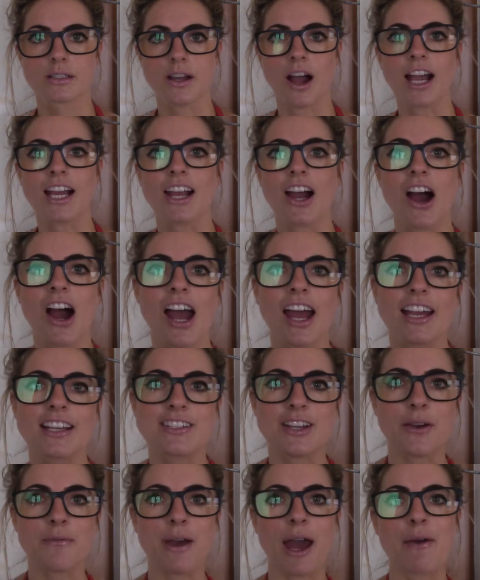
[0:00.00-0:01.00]
Hi
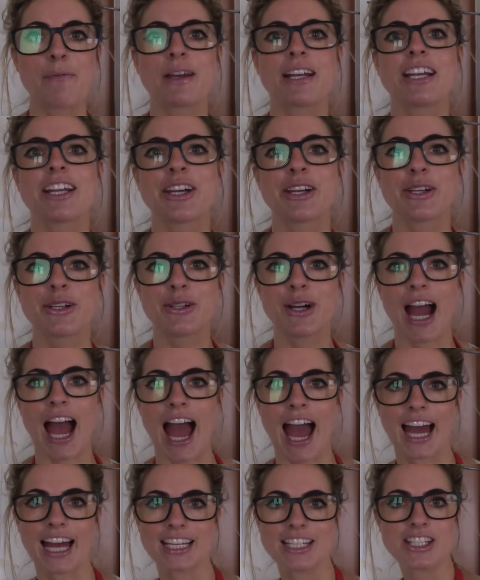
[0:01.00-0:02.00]
guys, I'm Emmylou
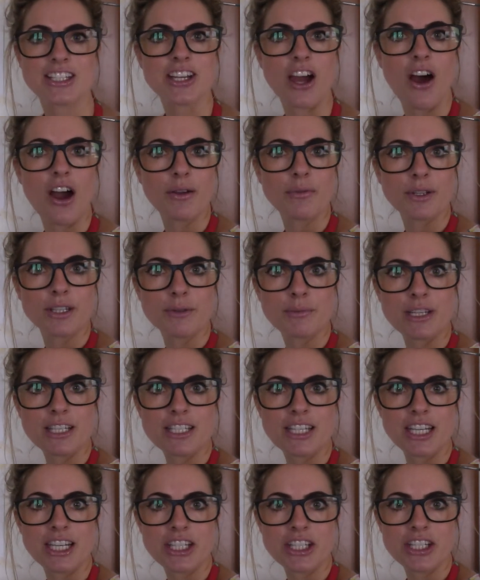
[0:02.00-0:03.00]
and I'm going to be
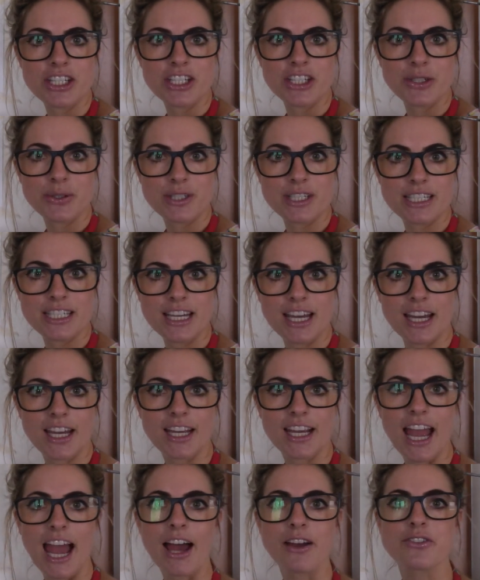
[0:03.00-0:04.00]
teaching you
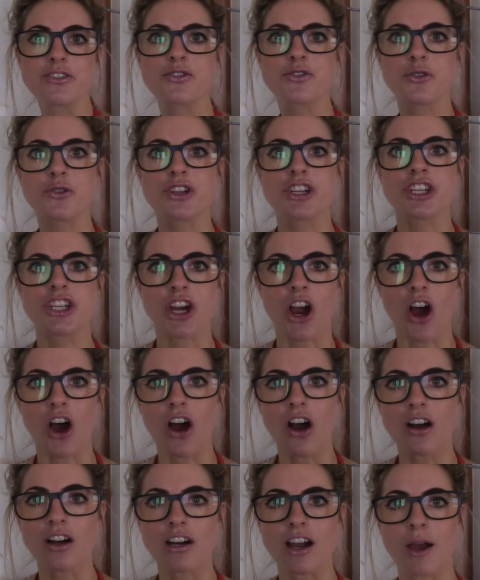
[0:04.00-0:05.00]
today how to draw a
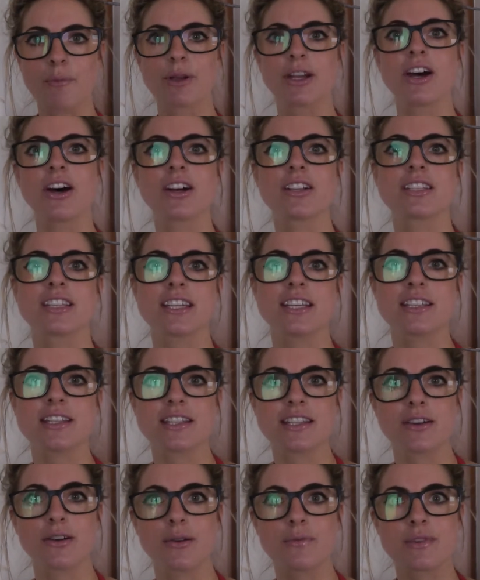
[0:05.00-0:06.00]
shark. I'm an
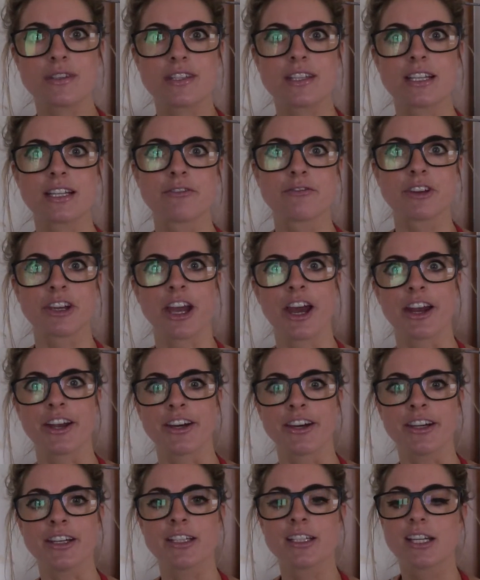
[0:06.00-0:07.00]
artist, so I'm still in
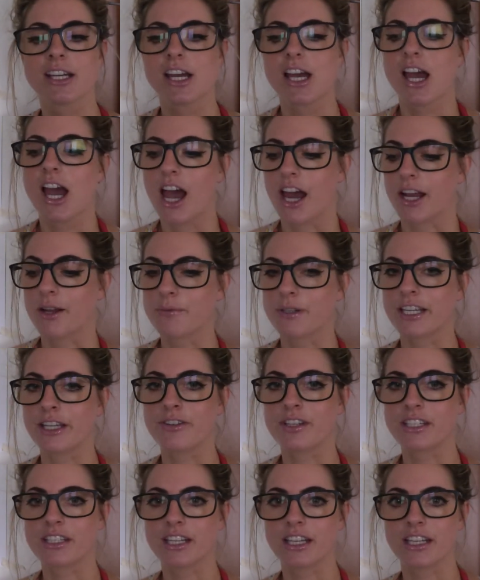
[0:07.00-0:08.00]
Vienna and I'm
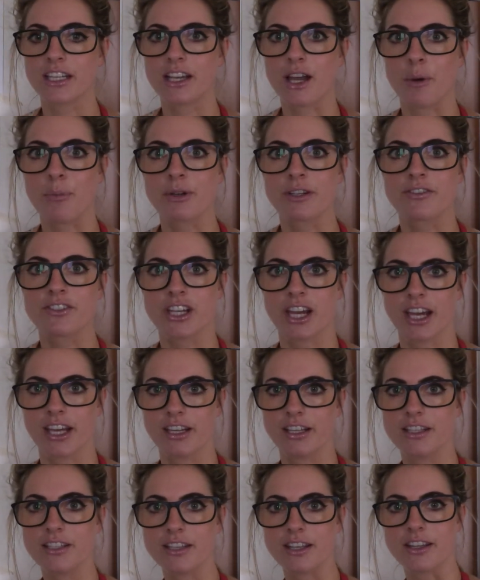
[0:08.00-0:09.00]
leaving in a couple of
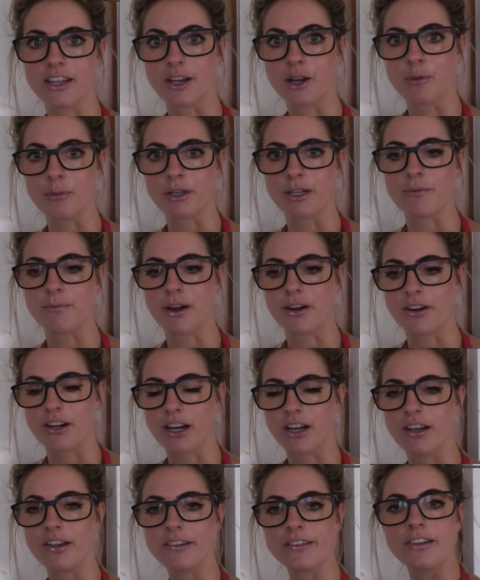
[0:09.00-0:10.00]
days and then I'll be in
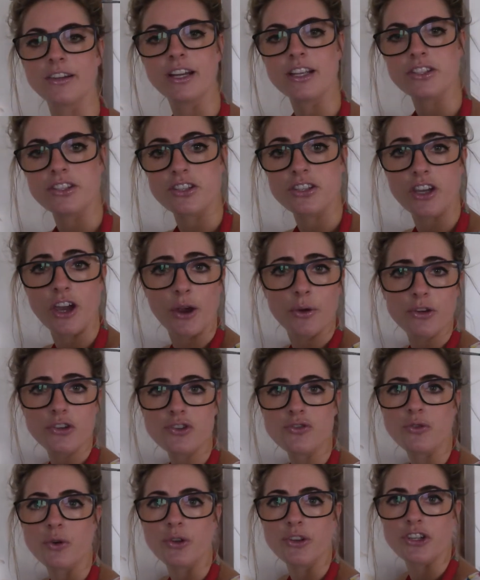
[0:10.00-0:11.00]
America. So let's go
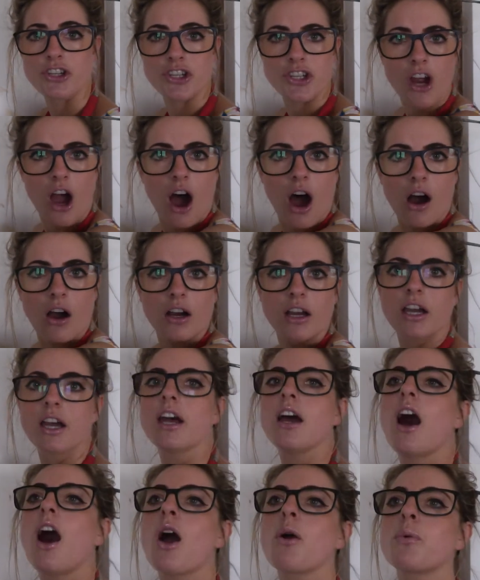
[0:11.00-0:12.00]
and draw the shark.
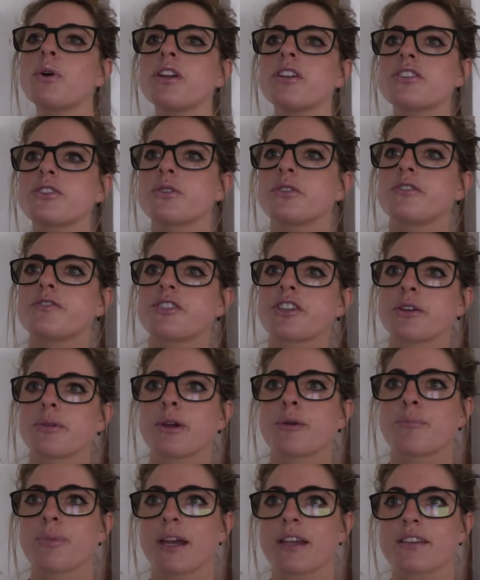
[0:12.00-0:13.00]
I want to sort of do
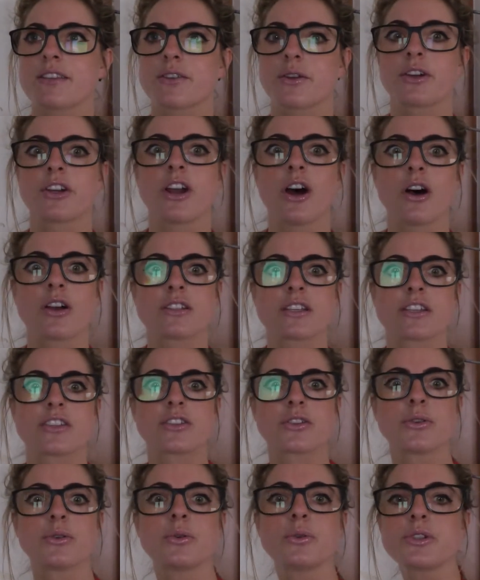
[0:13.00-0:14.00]
it based on an
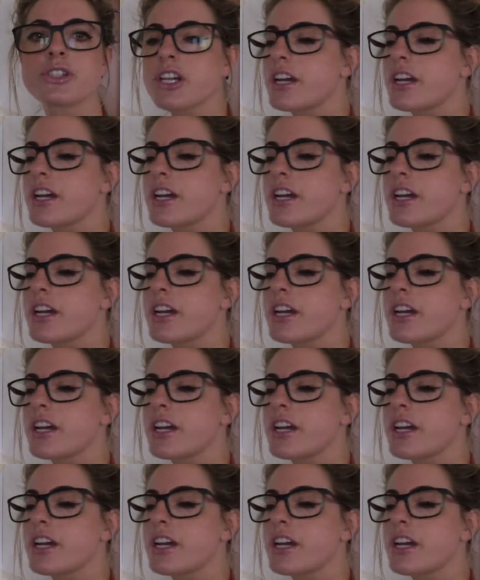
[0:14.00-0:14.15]
artist called